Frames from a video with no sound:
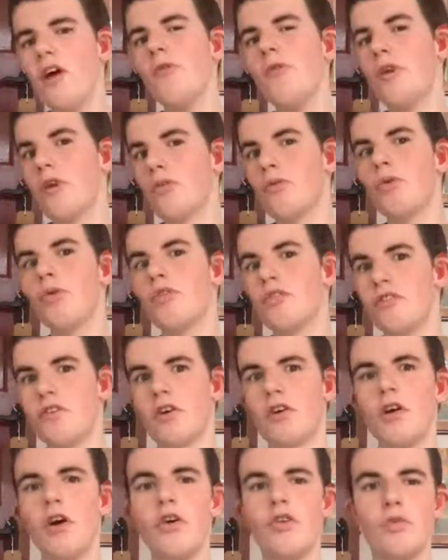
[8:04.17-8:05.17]
Now, of course, in
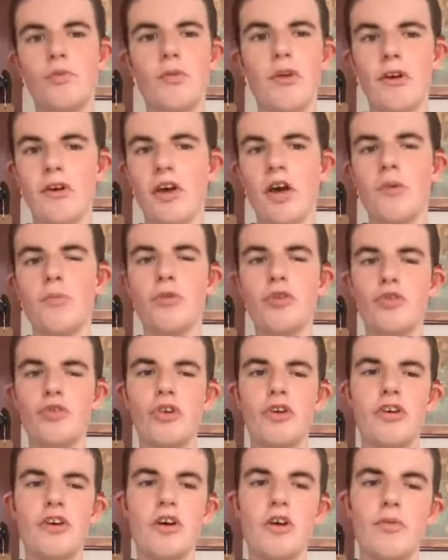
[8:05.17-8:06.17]
the classroom, that can be
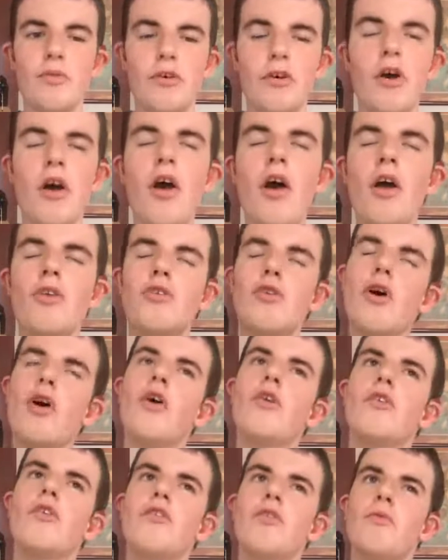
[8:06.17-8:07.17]
tricky if a
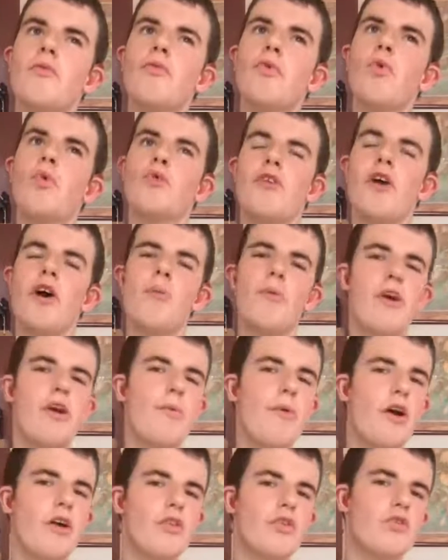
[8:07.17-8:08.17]
child isn't forthcoming
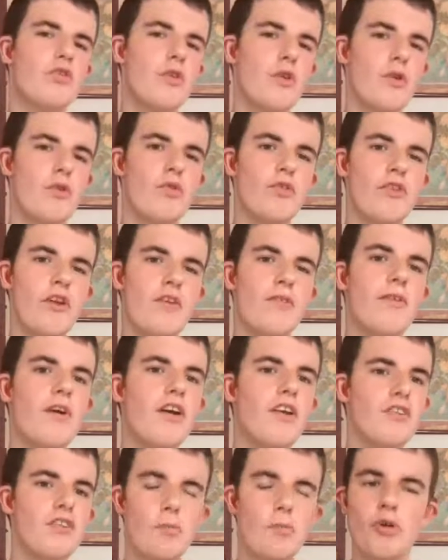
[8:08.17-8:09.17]
about the struggles they're
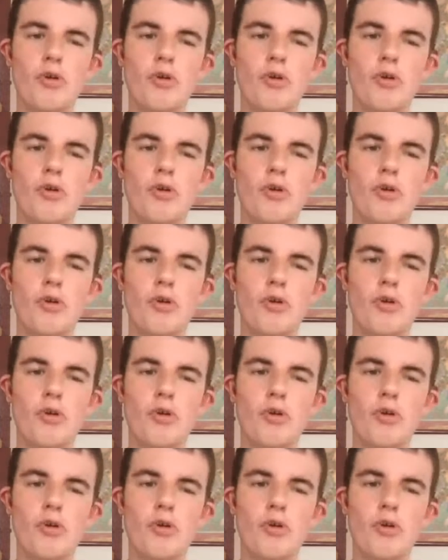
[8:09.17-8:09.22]
facing,